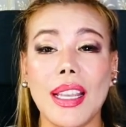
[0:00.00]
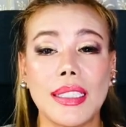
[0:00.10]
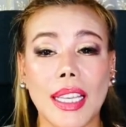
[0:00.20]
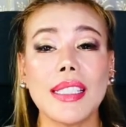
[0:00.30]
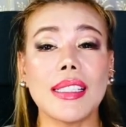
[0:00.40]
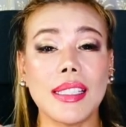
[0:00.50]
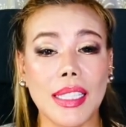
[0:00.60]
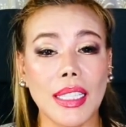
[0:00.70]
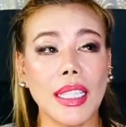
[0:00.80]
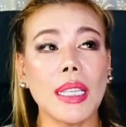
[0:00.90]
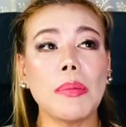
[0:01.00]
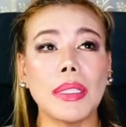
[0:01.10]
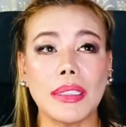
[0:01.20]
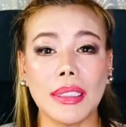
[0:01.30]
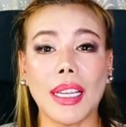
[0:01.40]
Yes, sticky
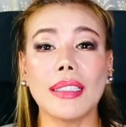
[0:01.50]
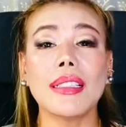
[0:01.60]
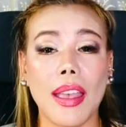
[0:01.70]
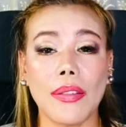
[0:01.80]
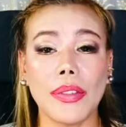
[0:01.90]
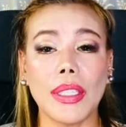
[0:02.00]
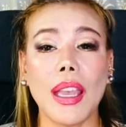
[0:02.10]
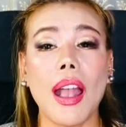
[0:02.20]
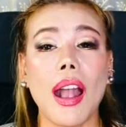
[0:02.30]
but not heavy.